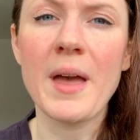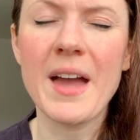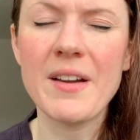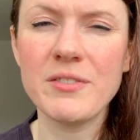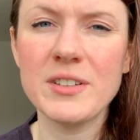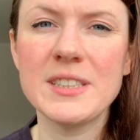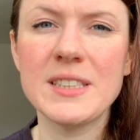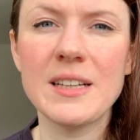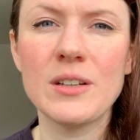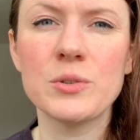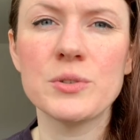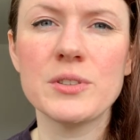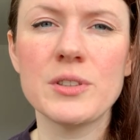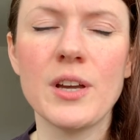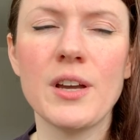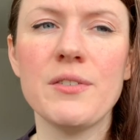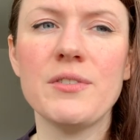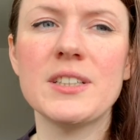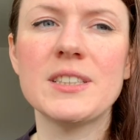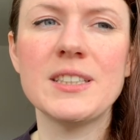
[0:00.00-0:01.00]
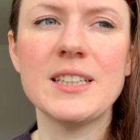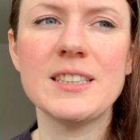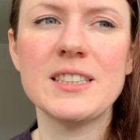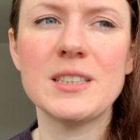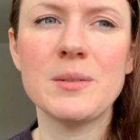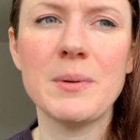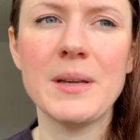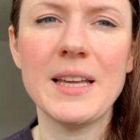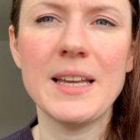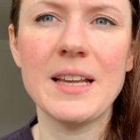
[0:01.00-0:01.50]
Every single surface needs
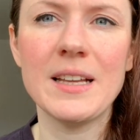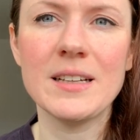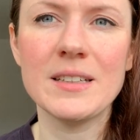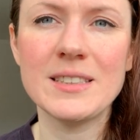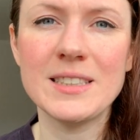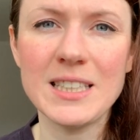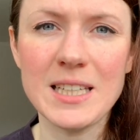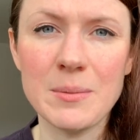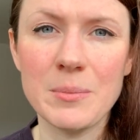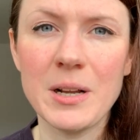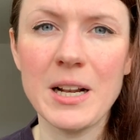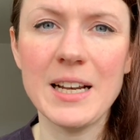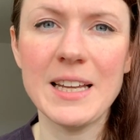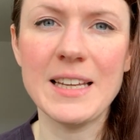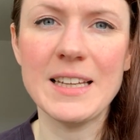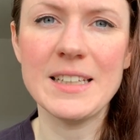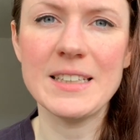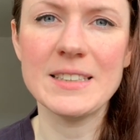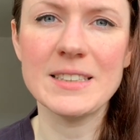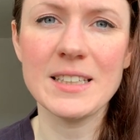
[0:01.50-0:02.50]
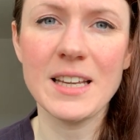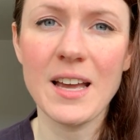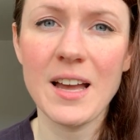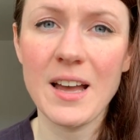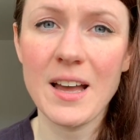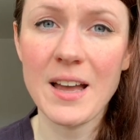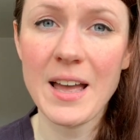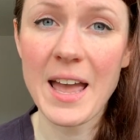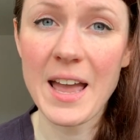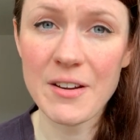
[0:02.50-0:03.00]
to be deep cleaned
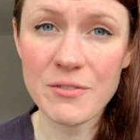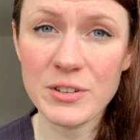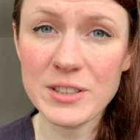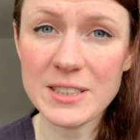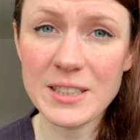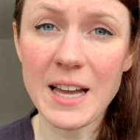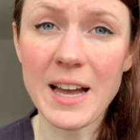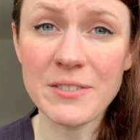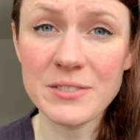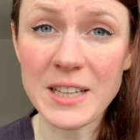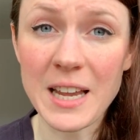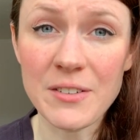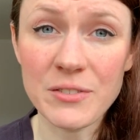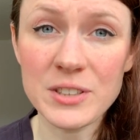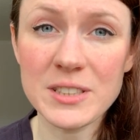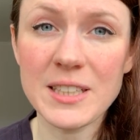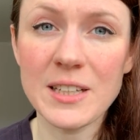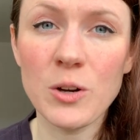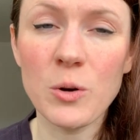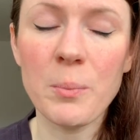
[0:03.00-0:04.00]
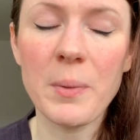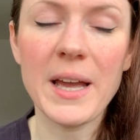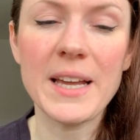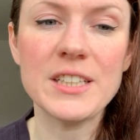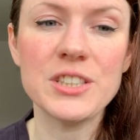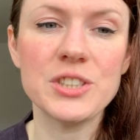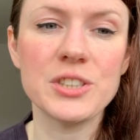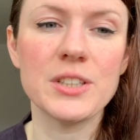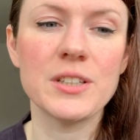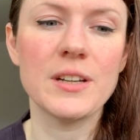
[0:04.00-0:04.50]
after every single
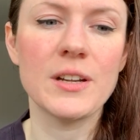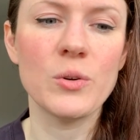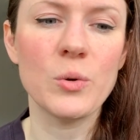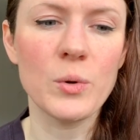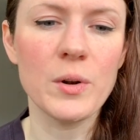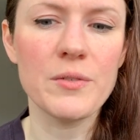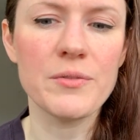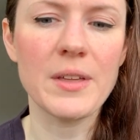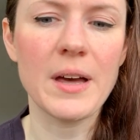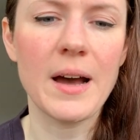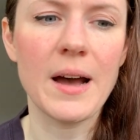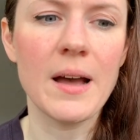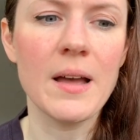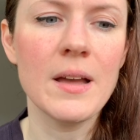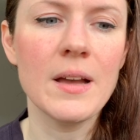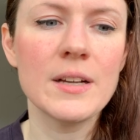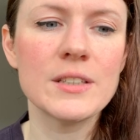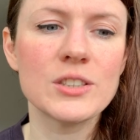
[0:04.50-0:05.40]
patient and all of that.